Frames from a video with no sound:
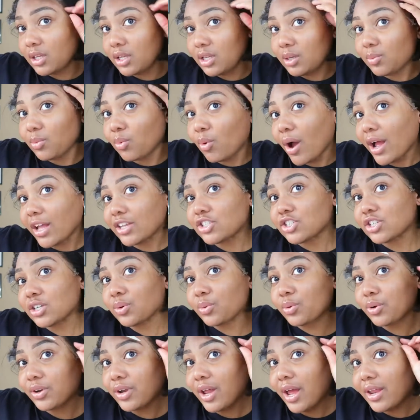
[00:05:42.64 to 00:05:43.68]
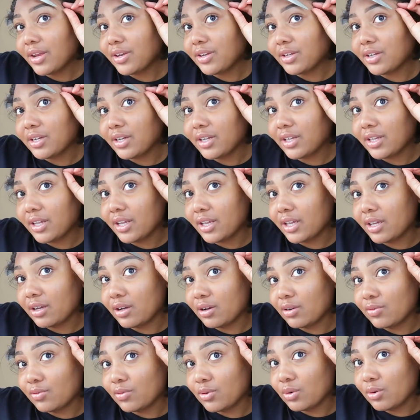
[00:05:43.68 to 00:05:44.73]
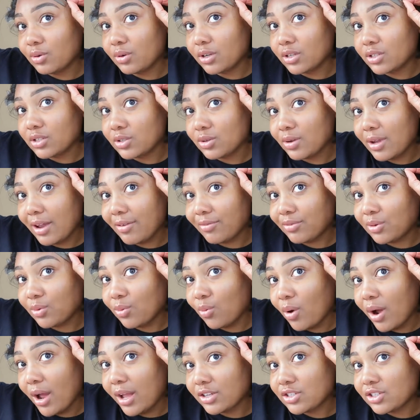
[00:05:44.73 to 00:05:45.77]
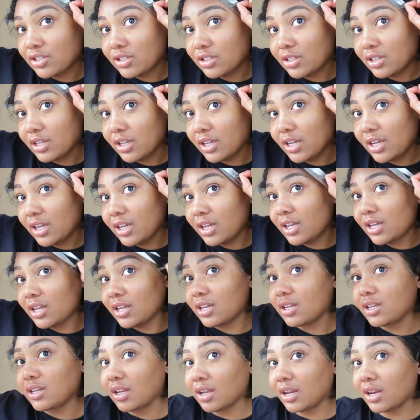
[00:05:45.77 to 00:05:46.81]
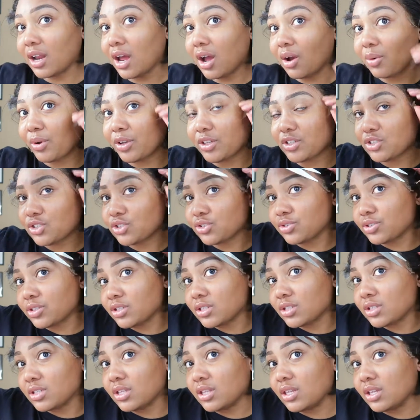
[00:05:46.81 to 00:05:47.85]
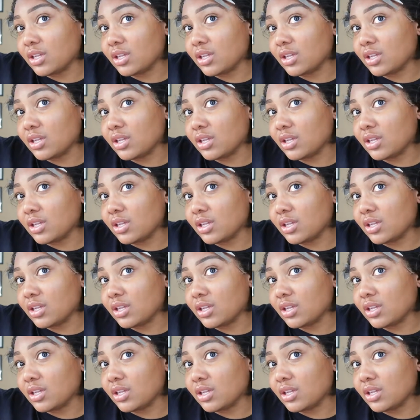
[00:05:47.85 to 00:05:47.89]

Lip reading: keep watching, we're not done yet. Of course, you have to watch to the end and always trust